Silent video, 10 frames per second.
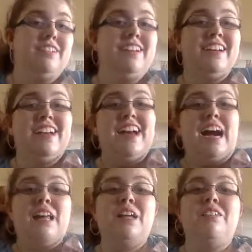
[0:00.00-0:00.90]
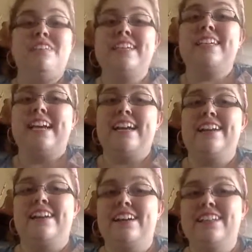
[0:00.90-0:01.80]
I live in Canada.
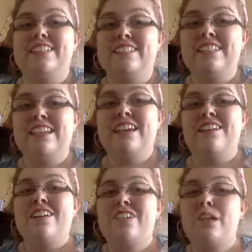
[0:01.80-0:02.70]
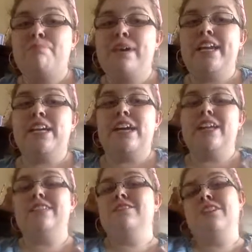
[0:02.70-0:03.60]
It's shipping is
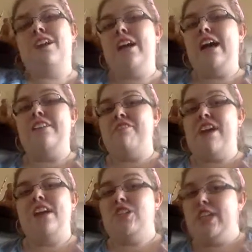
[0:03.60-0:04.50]
not that cheap.